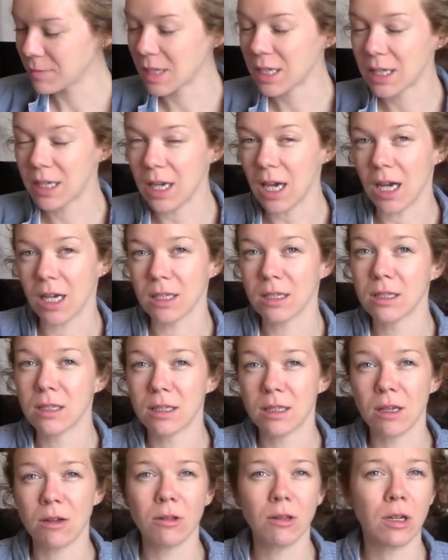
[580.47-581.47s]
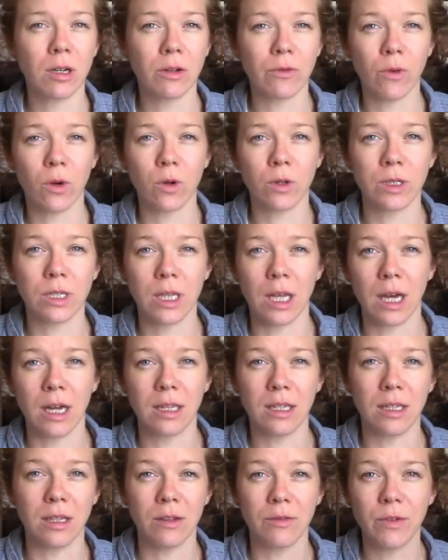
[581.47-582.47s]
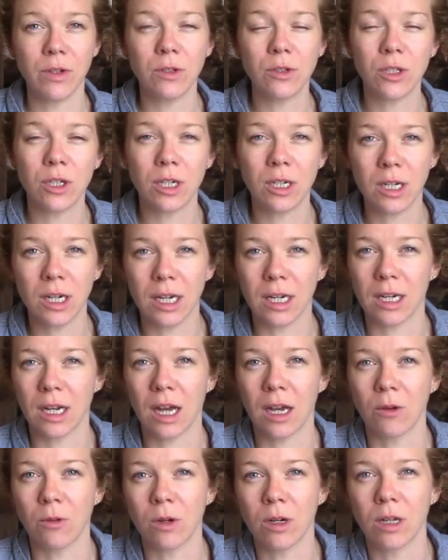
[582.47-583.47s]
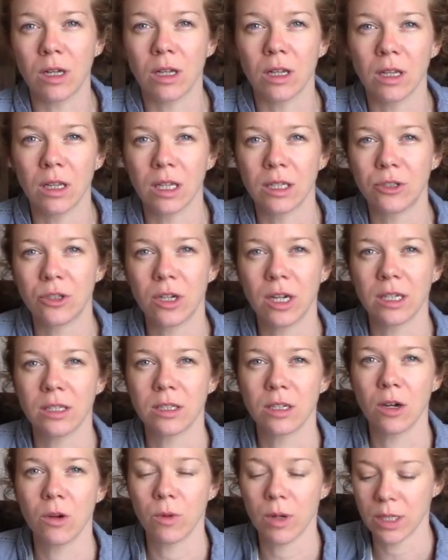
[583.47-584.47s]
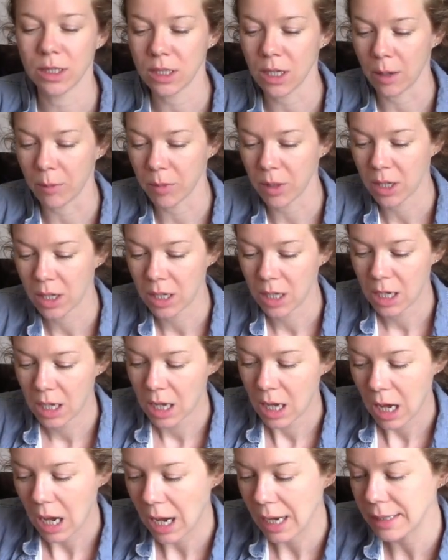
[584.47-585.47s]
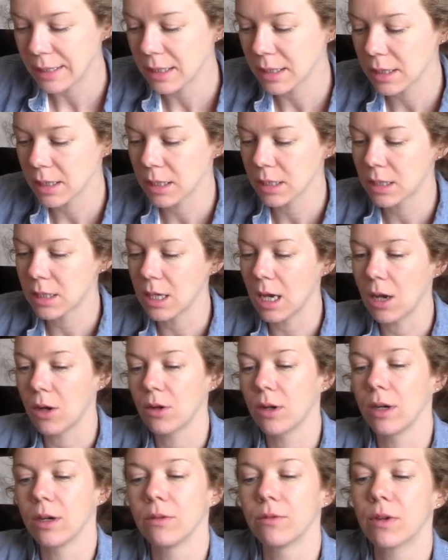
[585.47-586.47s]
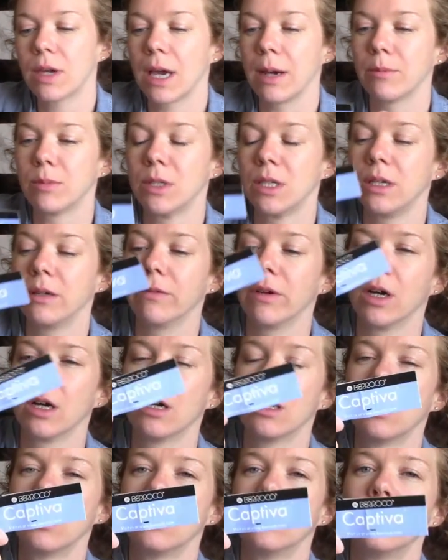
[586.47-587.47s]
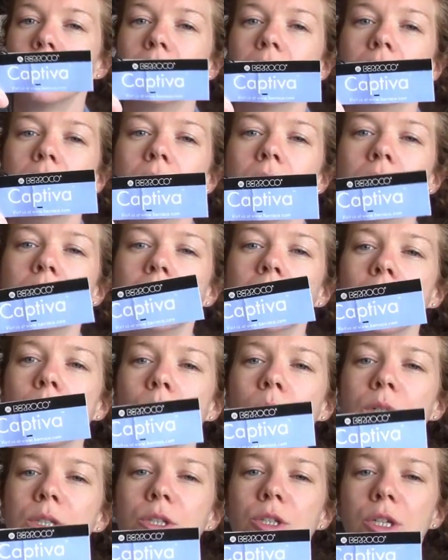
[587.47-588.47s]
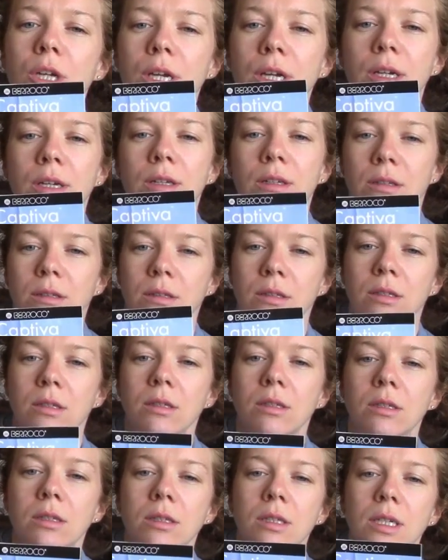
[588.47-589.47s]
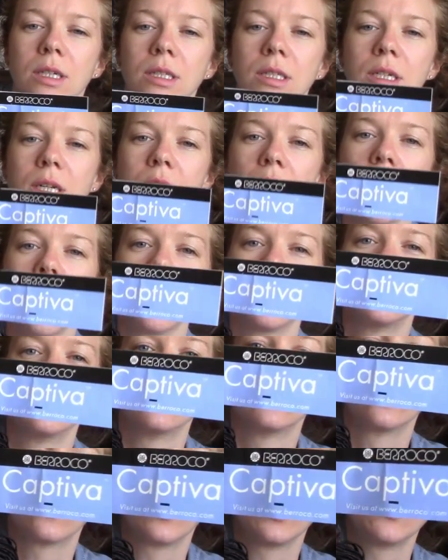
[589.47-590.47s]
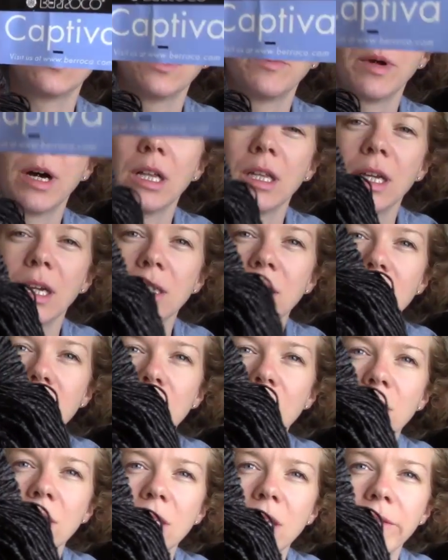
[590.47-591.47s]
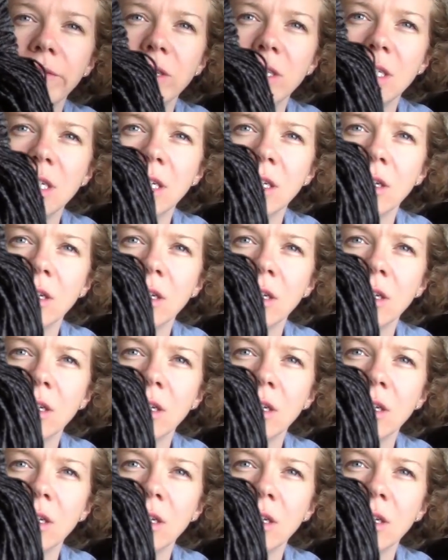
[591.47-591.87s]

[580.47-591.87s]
yeah, so look forward to that in the future, and I will let you guys know when it's up. I knit this out of Captiva, which is 60 cotton, 23 polyester, 17